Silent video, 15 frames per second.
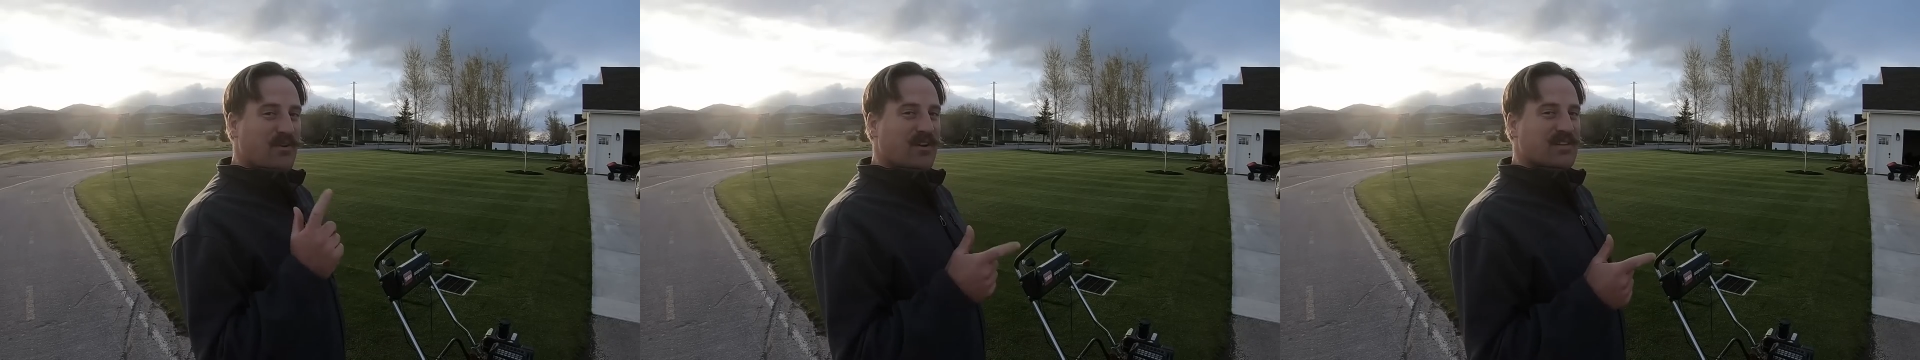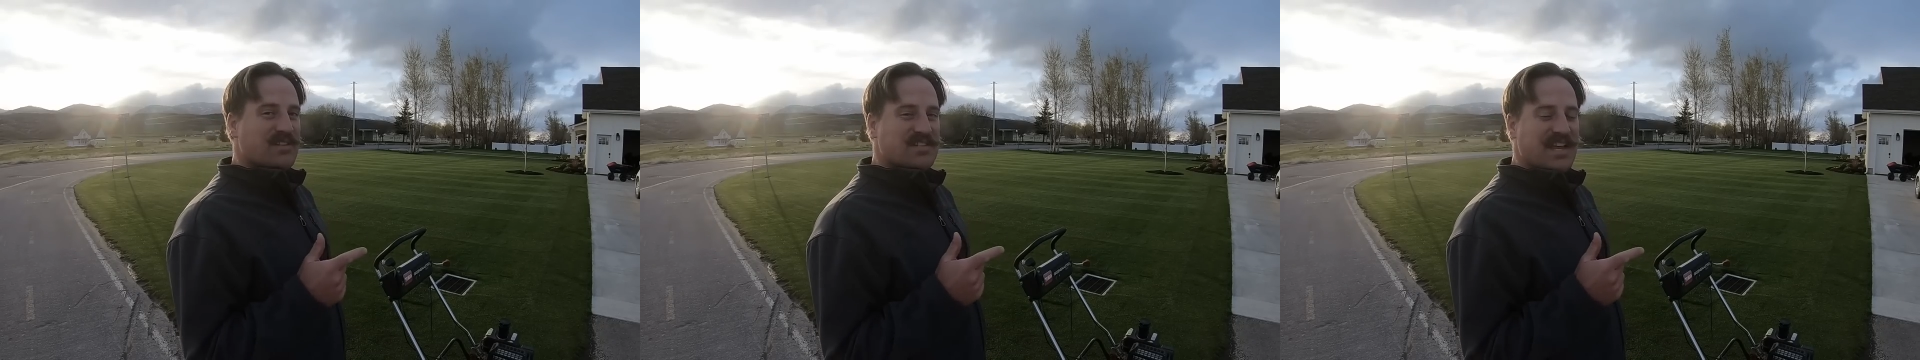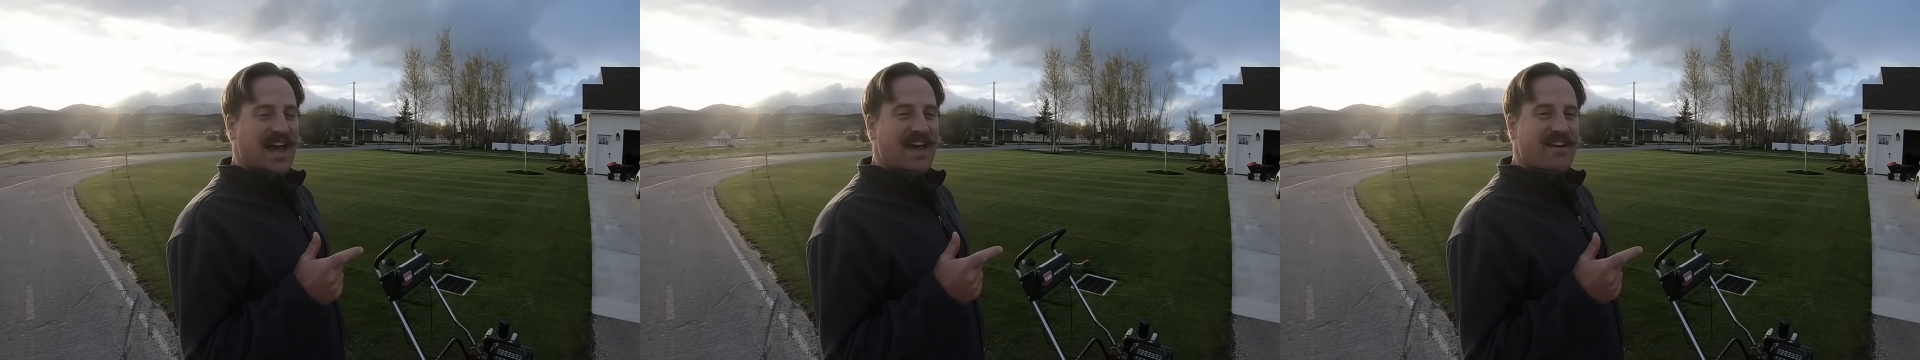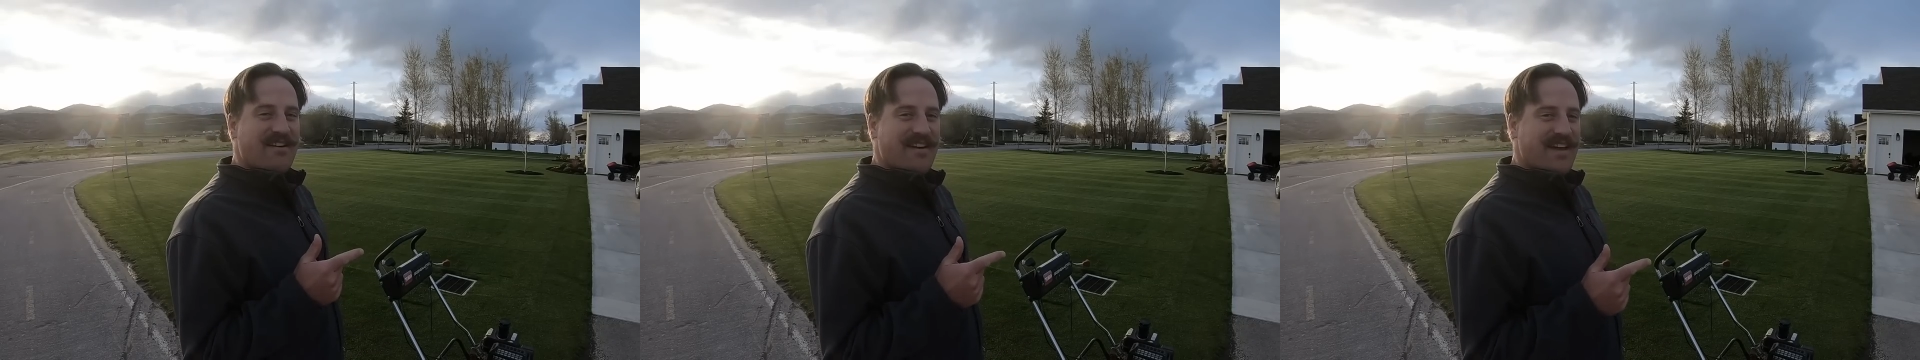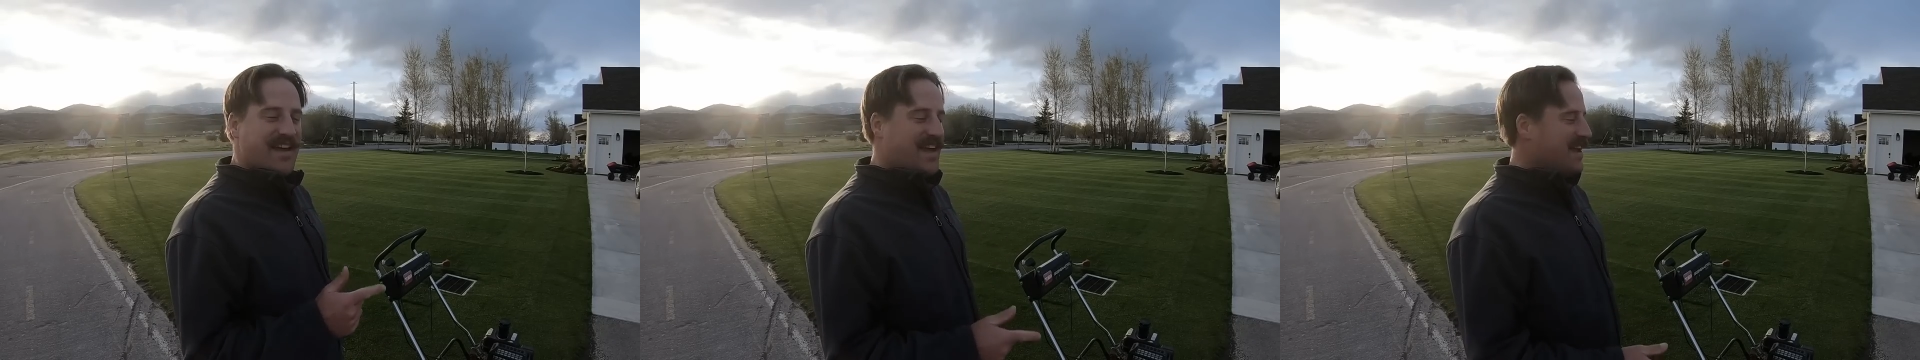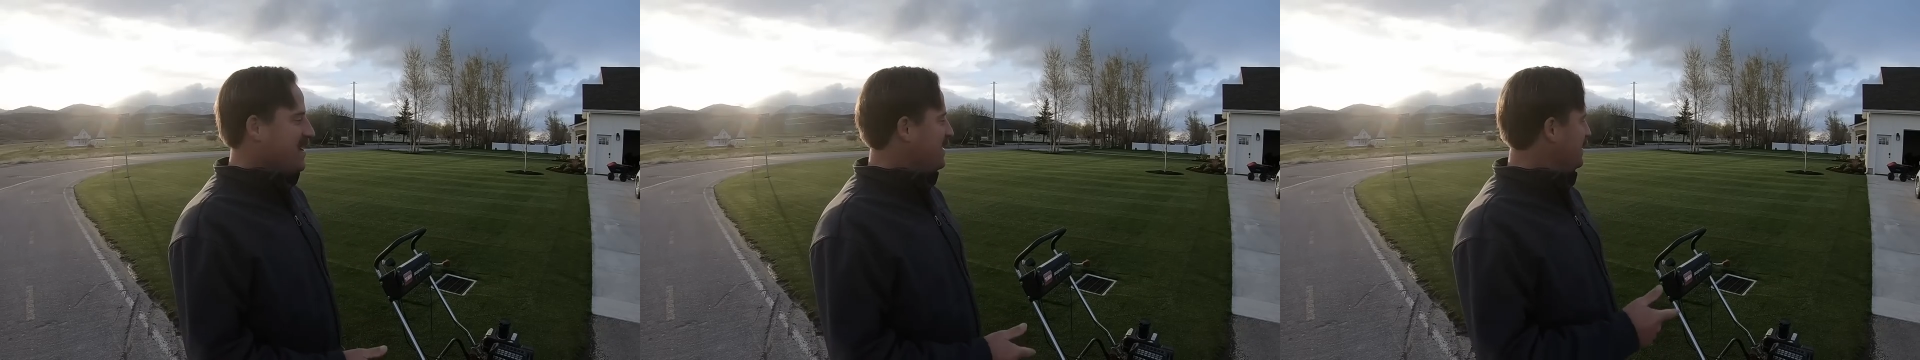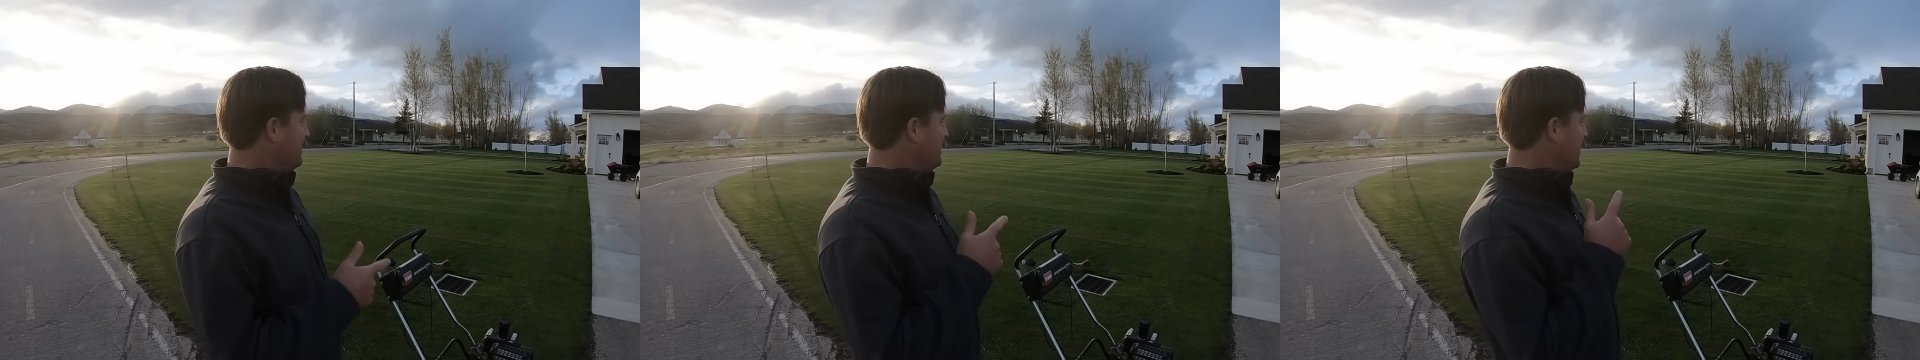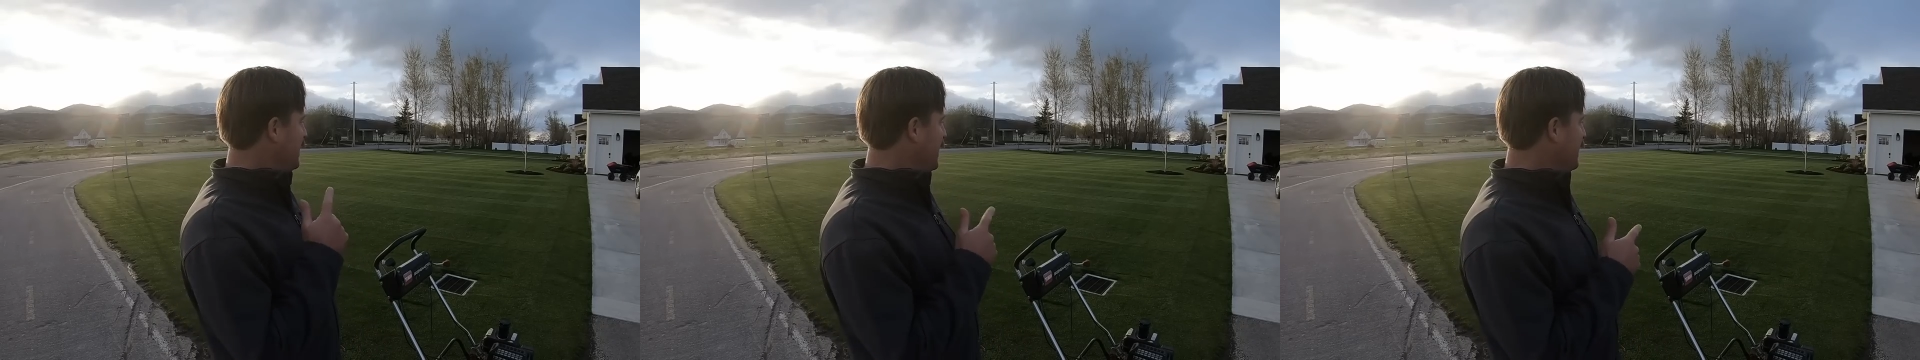on Saturday,
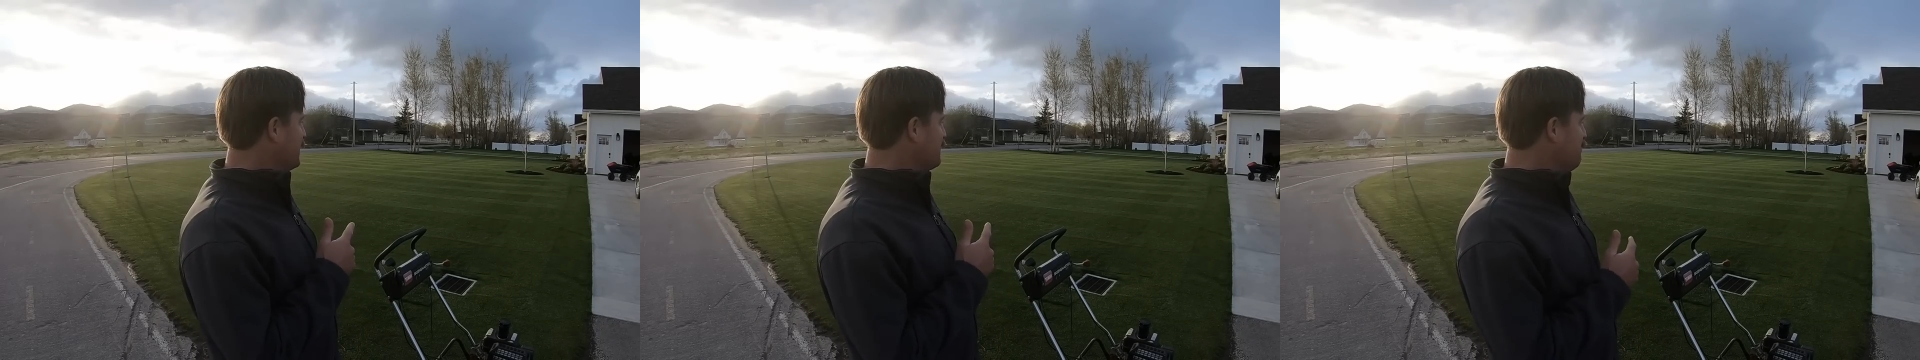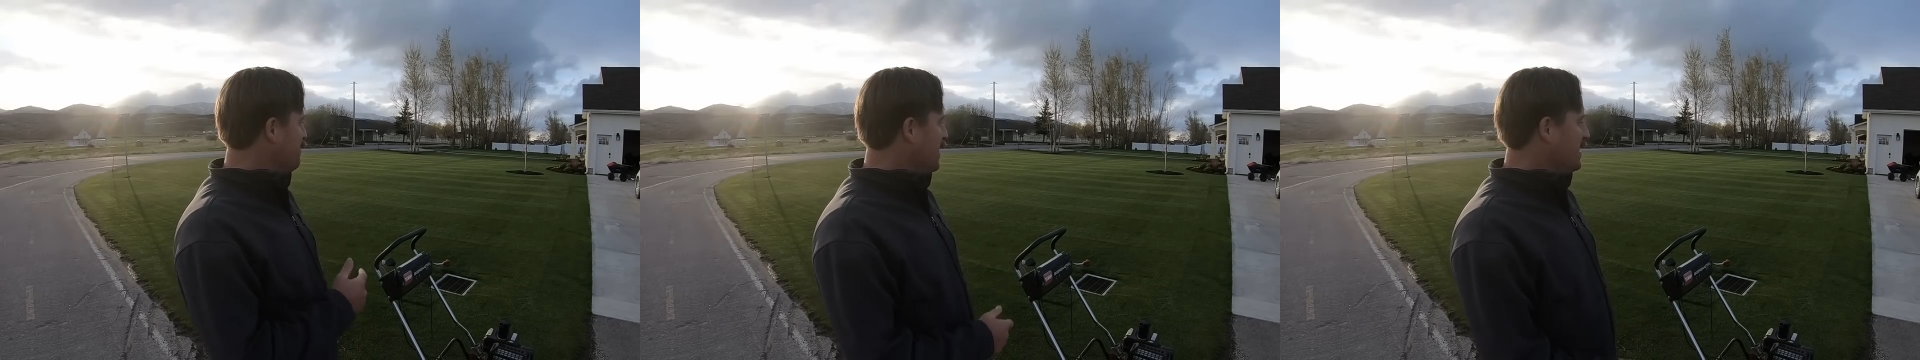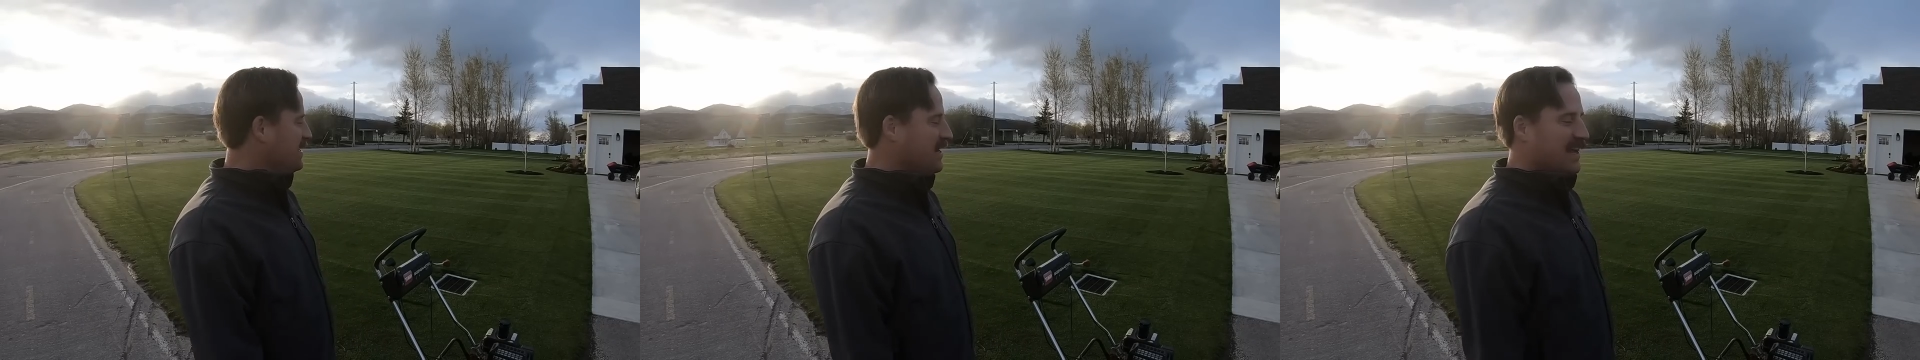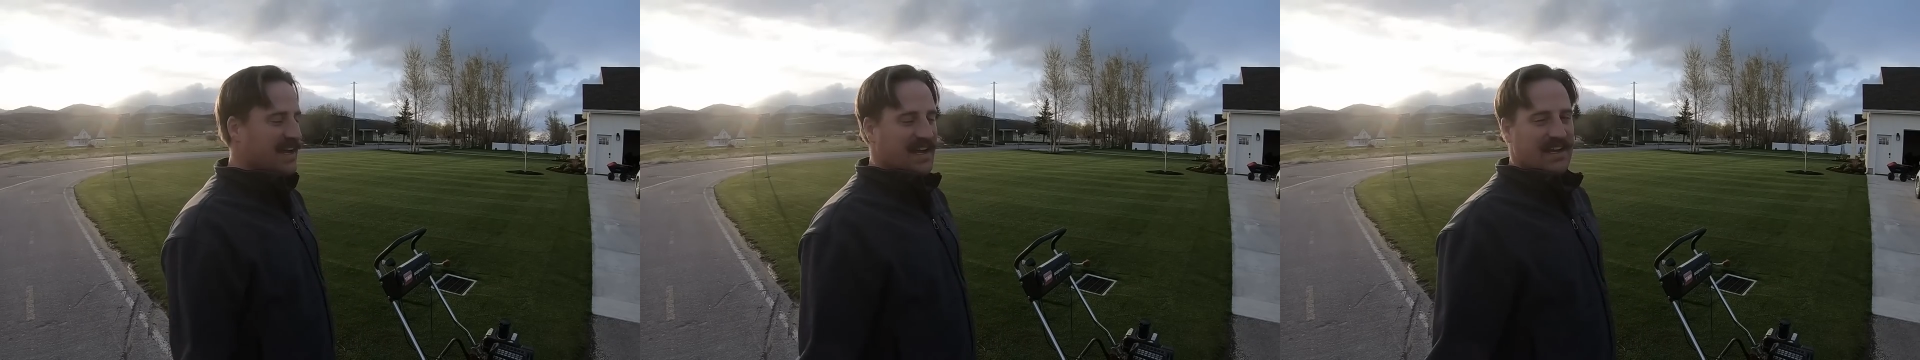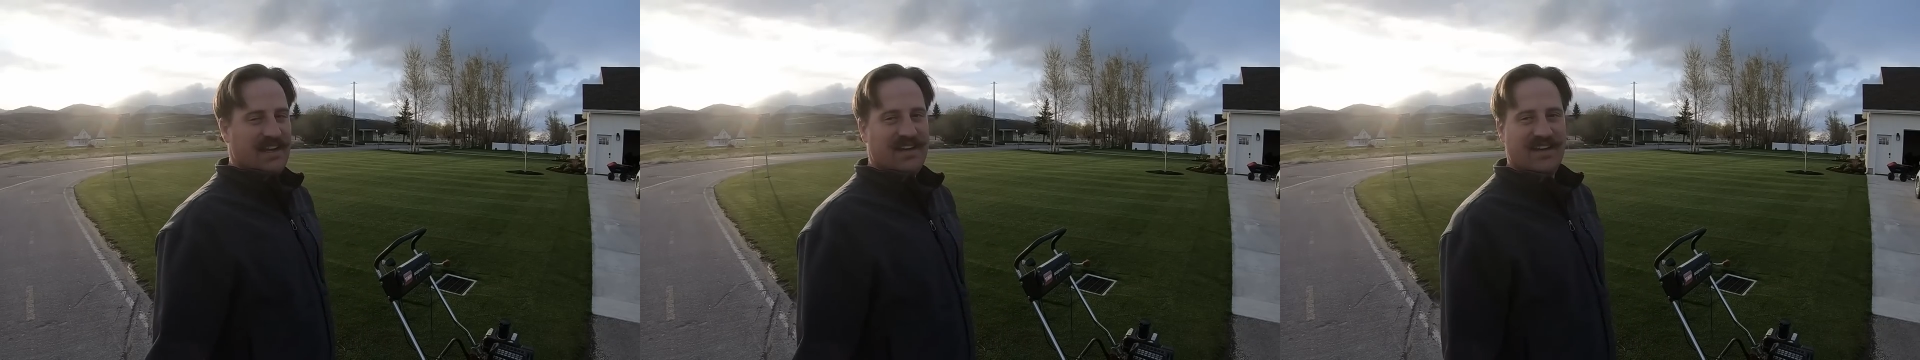today is Monday.